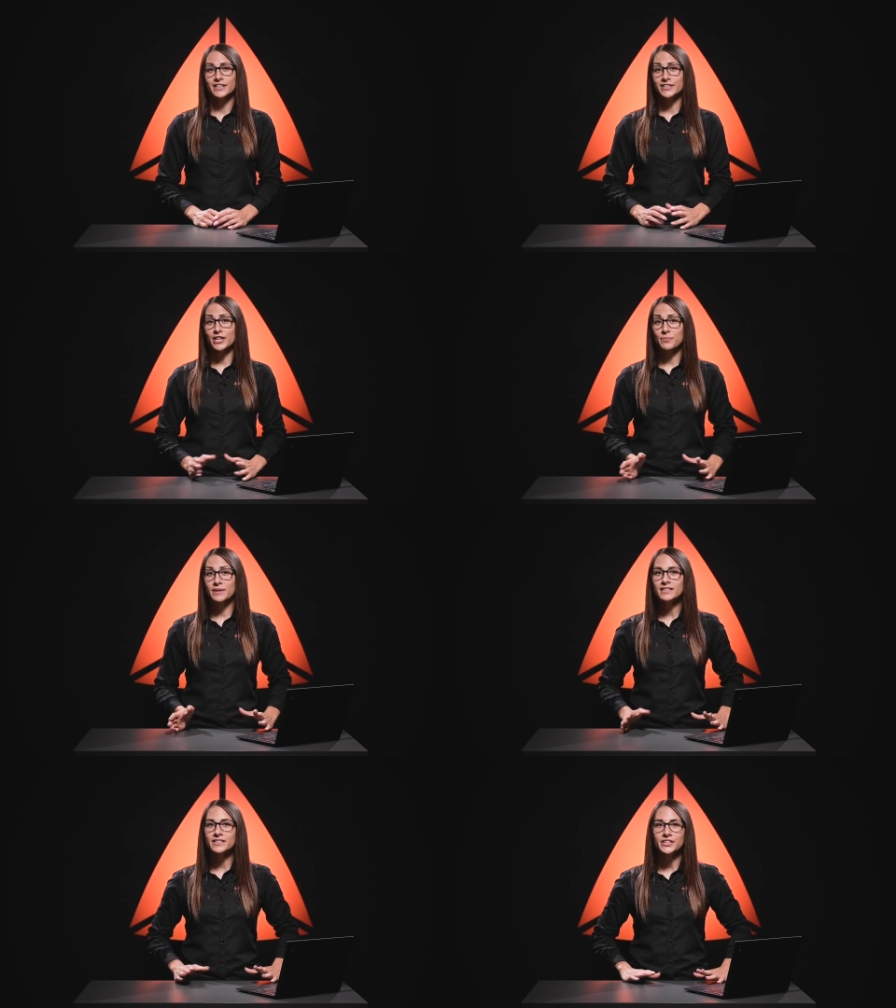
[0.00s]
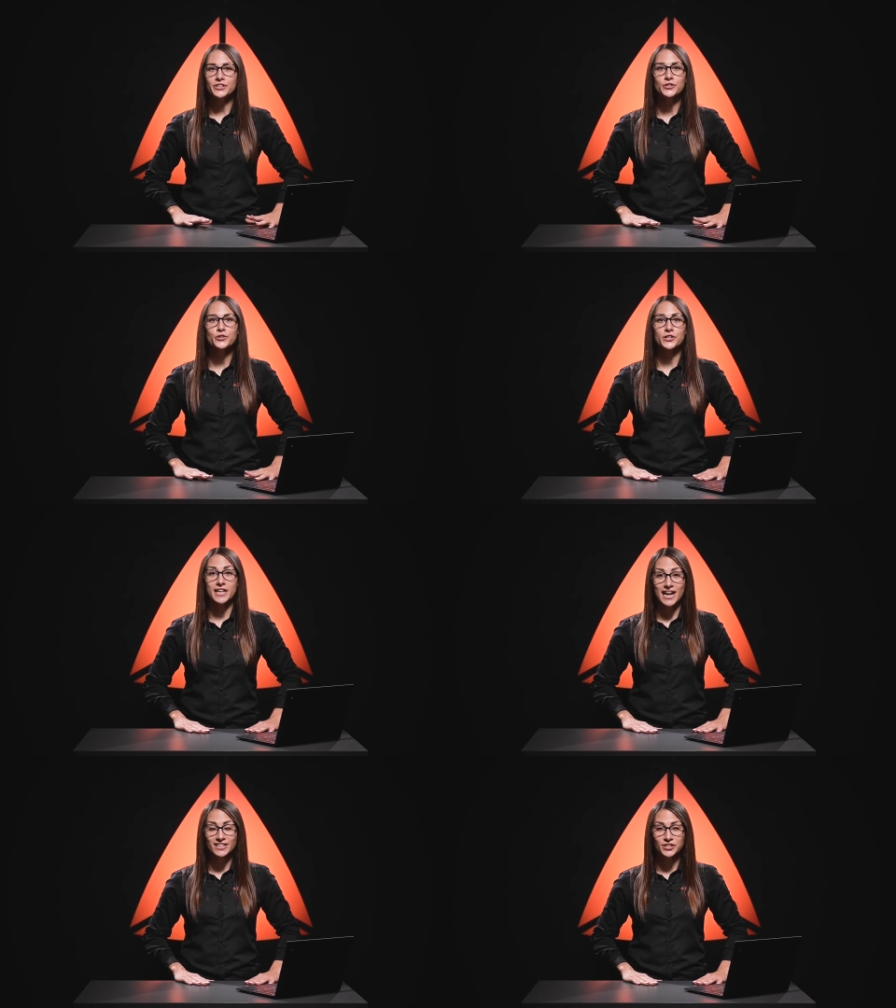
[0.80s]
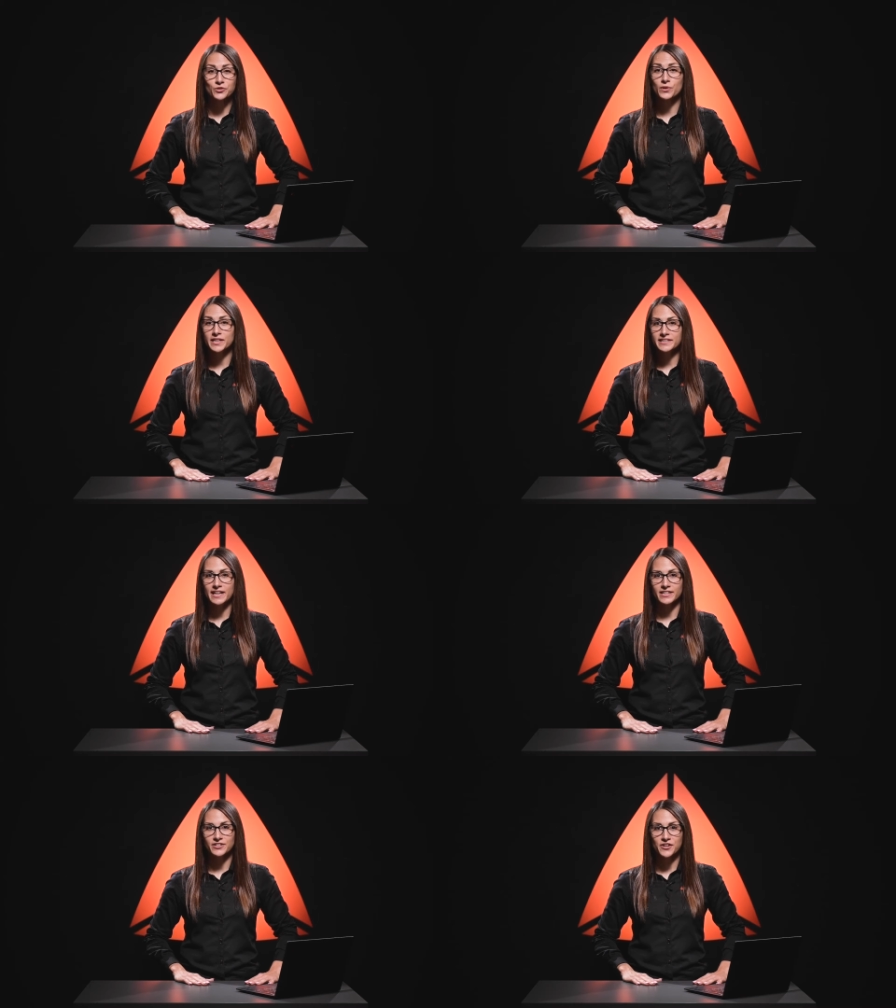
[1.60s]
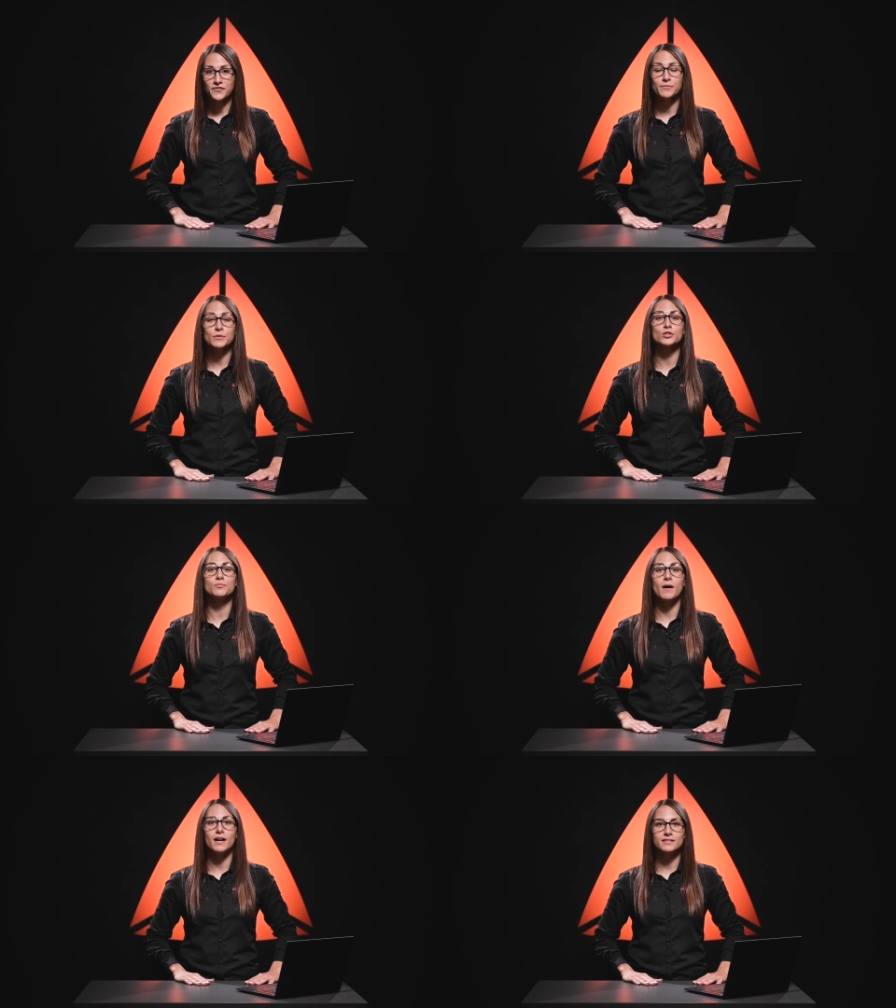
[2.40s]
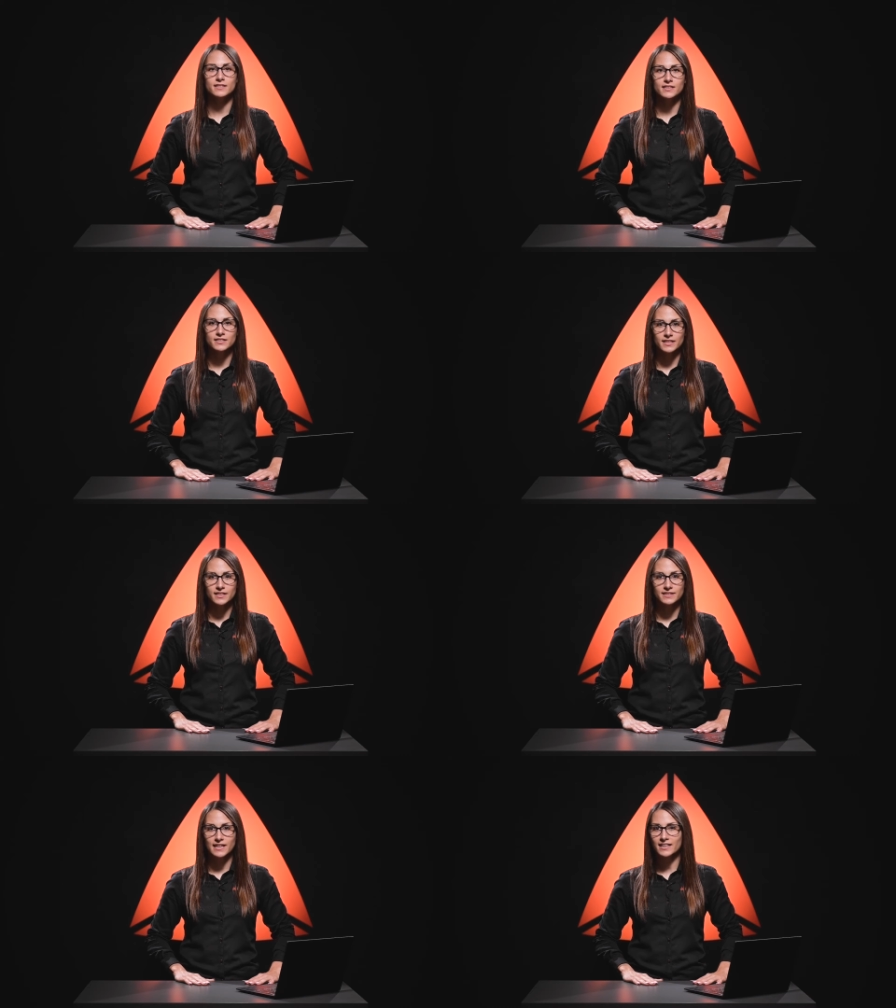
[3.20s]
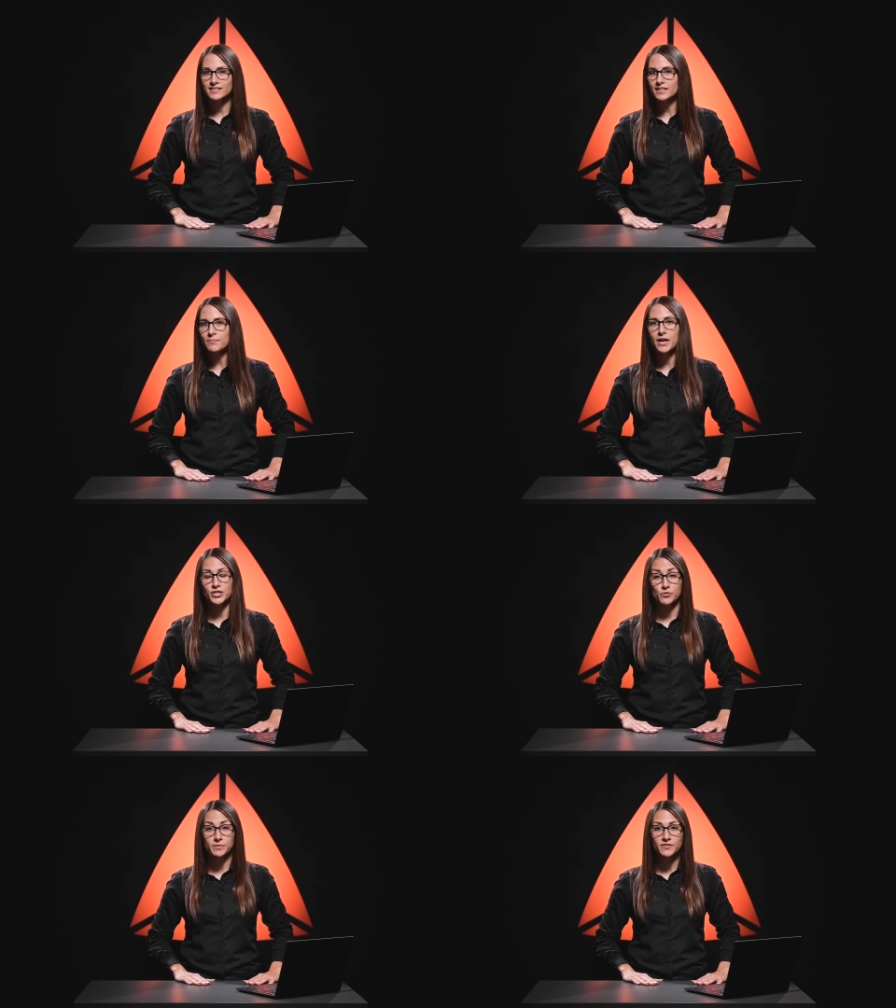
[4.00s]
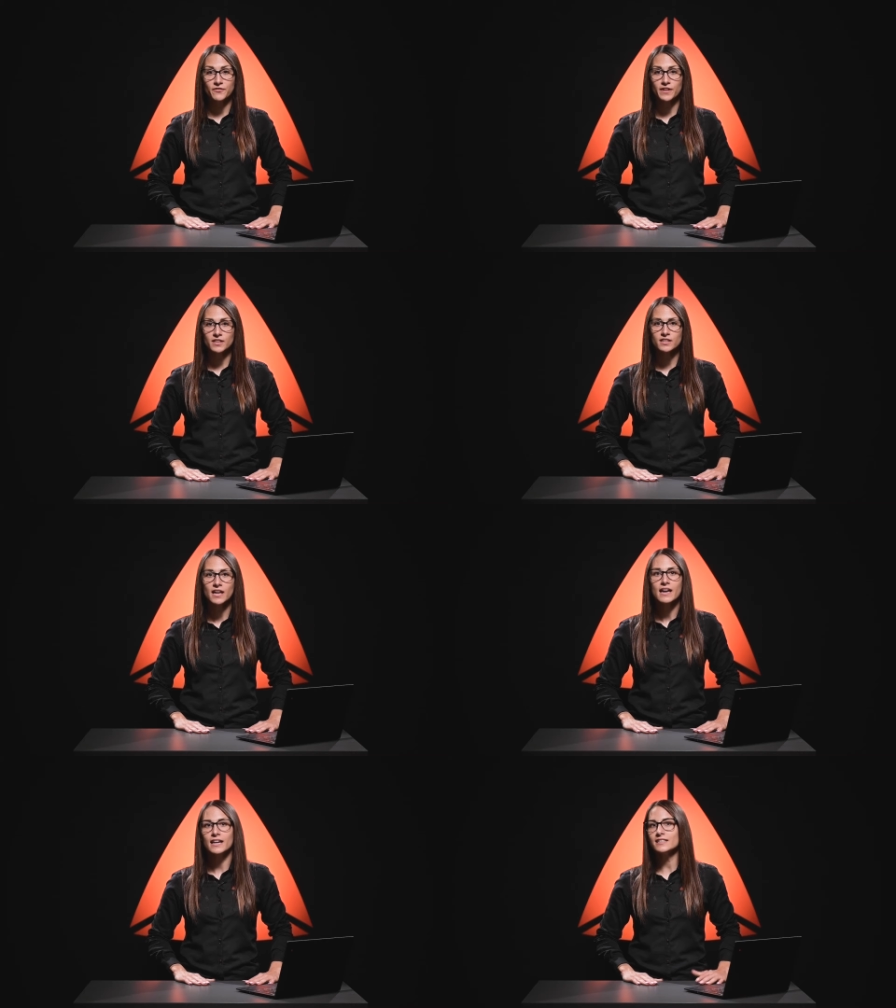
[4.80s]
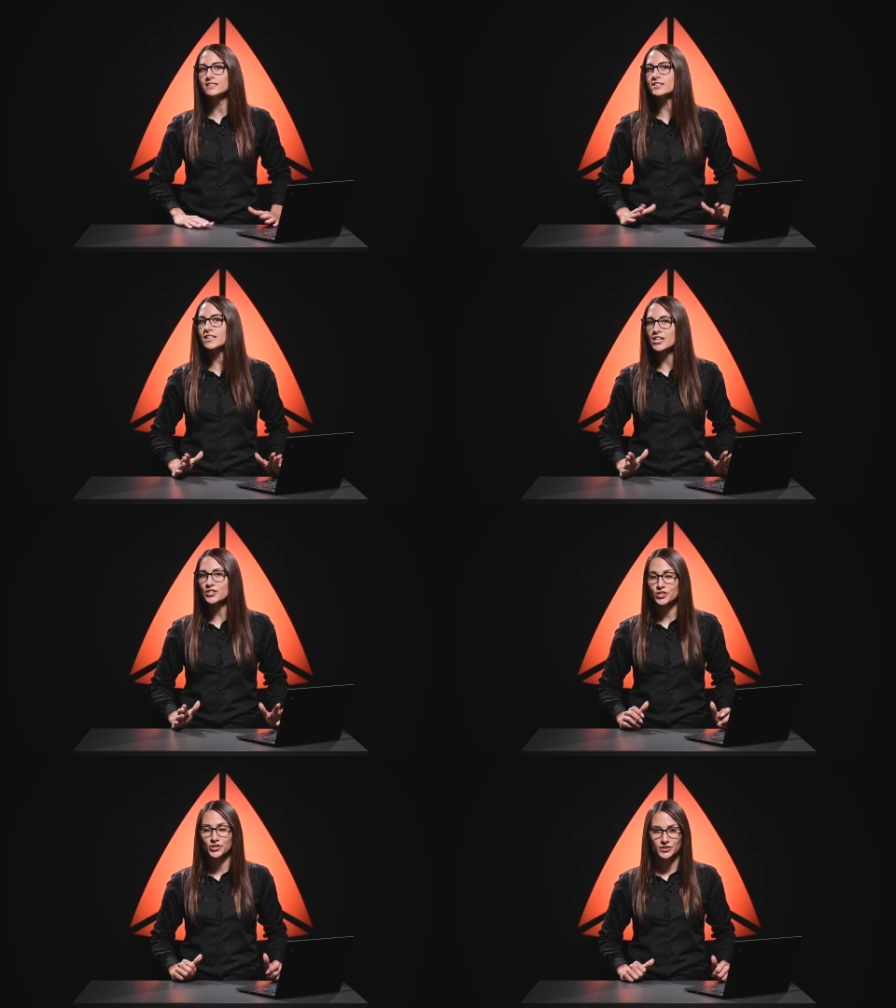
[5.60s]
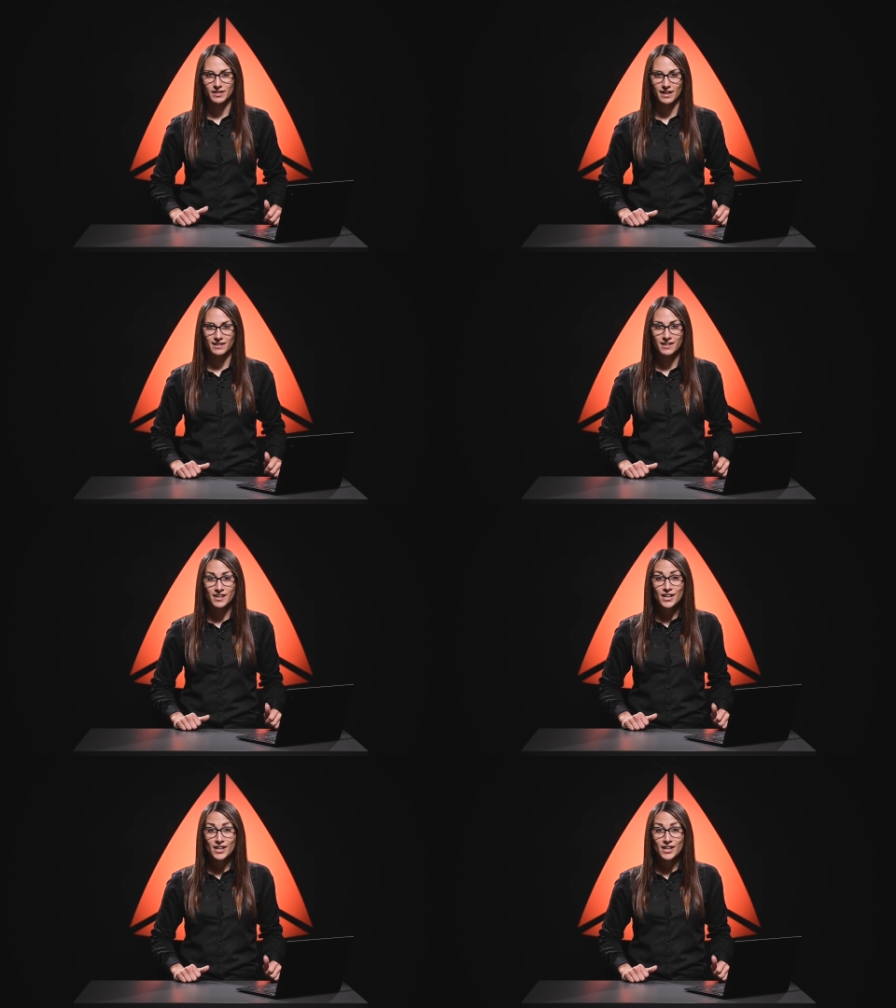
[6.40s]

The ability to connect and read data from those buses in the test and measurement field is essential today.